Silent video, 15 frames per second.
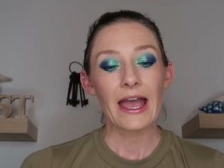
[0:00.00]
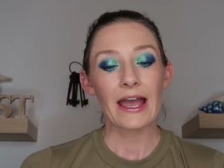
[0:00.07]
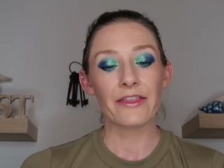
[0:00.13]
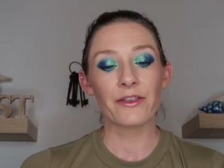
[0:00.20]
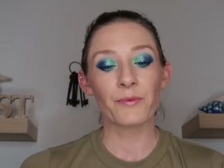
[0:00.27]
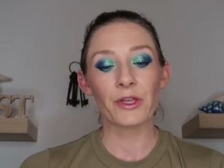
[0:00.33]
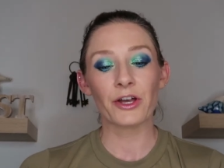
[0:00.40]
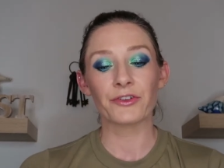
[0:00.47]

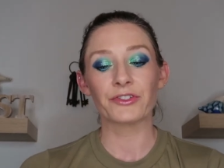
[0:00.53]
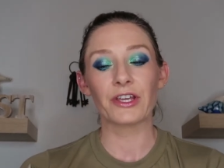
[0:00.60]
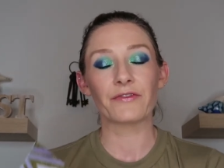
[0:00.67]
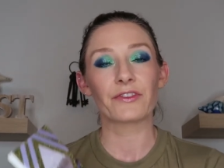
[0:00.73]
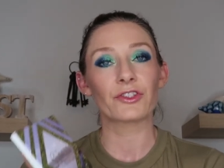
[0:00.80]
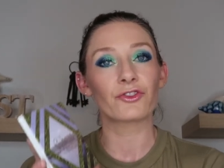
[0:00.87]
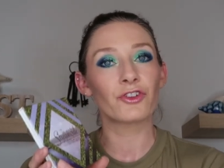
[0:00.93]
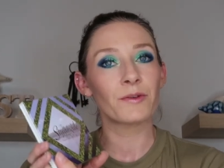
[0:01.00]
And then we also
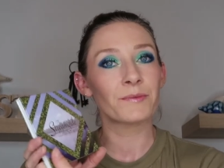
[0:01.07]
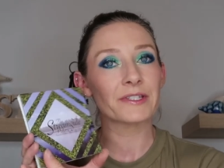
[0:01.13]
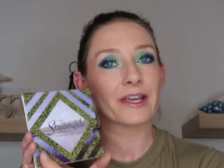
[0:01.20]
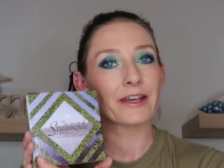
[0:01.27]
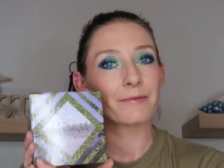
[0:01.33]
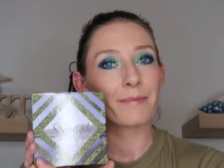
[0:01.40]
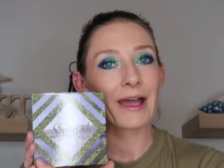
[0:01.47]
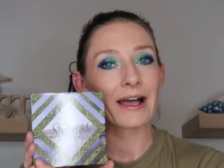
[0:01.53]
have the
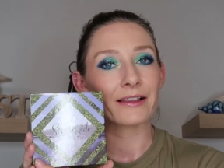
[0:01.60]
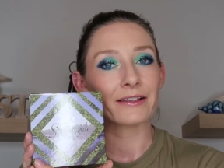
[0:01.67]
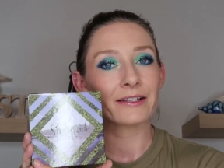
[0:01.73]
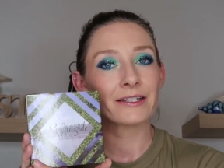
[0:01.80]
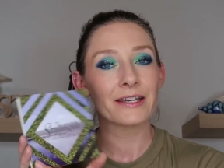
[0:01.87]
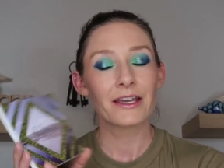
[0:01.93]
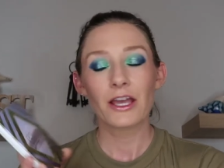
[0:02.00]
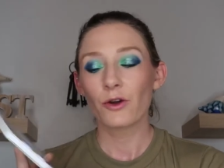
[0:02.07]
Streamside
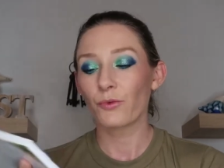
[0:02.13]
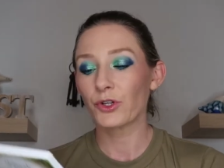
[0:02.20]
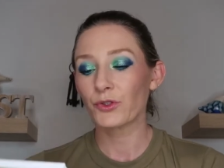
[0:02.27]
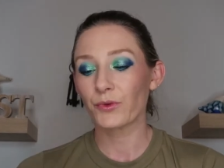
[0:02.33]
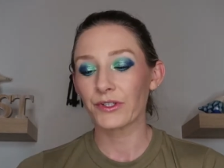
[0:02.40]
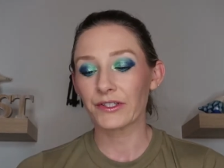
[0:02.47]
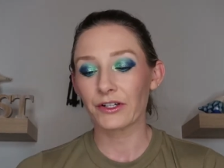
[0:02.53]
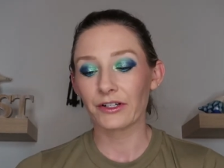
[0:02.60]
palette,
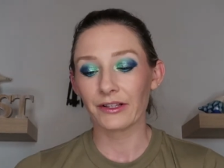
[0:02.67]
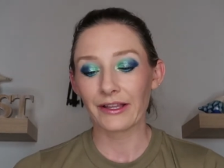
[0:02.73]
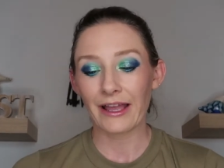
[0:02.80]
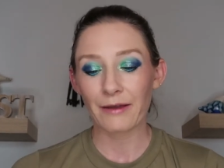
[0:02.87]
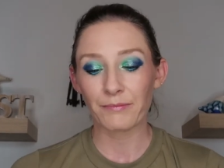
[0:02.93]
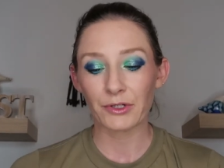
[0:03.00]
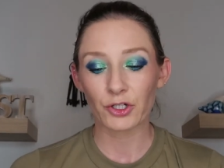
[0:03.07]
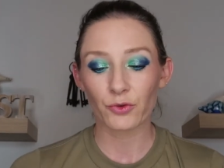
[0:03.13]
which was a
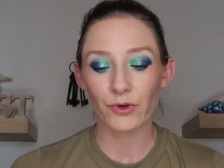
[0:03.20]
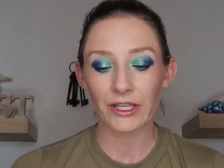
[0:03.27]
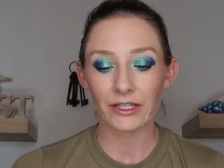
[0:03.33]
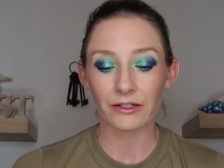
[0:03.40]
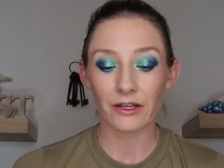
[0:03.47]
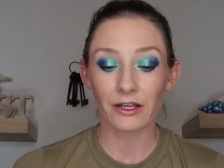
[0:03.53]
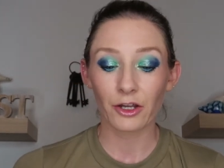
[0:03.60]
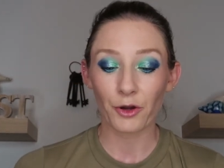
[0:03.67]
collab
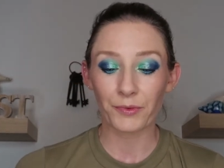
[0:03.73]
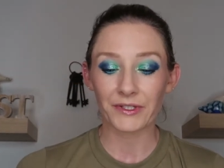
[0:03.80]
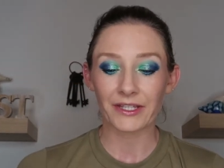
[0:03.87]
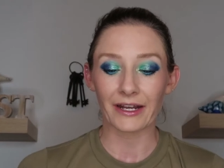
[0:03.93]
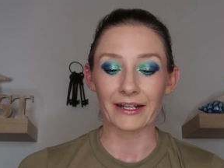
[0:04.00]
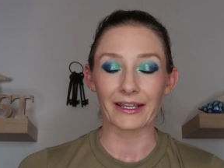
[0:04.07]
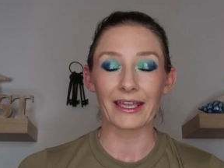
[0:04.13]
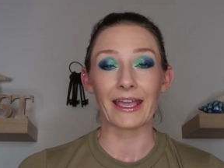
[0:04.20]
between
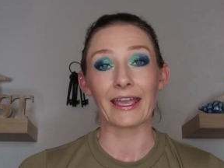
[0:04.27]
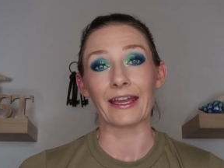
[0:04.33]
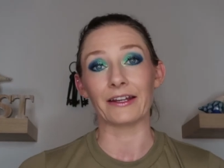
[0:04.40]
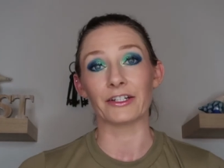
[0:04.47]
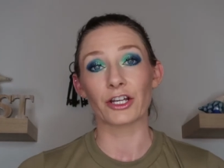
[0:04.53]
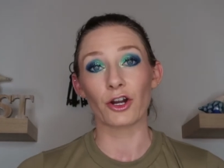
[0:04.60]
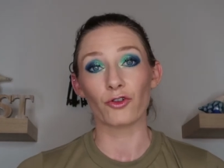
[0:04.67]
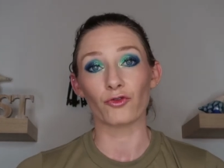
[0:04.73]
Copacetic
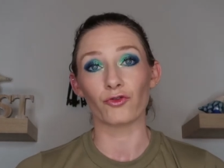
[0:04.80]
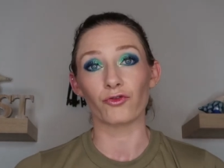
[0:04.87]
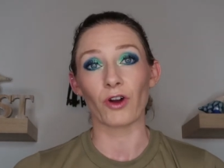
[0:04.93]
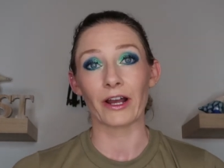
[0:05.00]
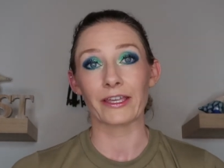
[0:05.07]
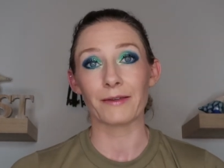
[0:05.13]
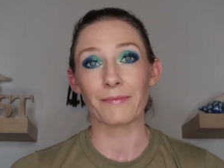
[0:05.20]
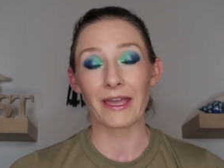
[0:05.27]
and
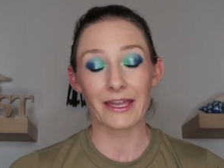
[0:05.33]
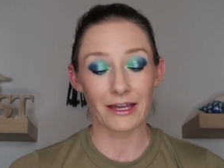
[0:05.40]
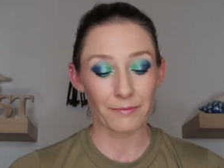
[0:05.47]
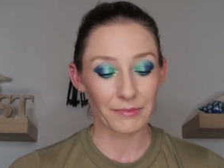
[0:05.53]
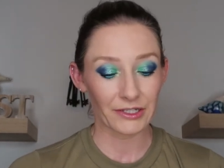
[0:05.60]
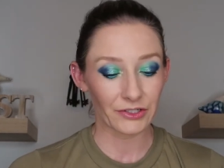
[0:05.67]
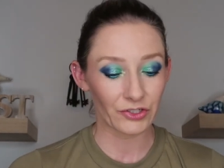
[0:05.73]
Rockie Makeup.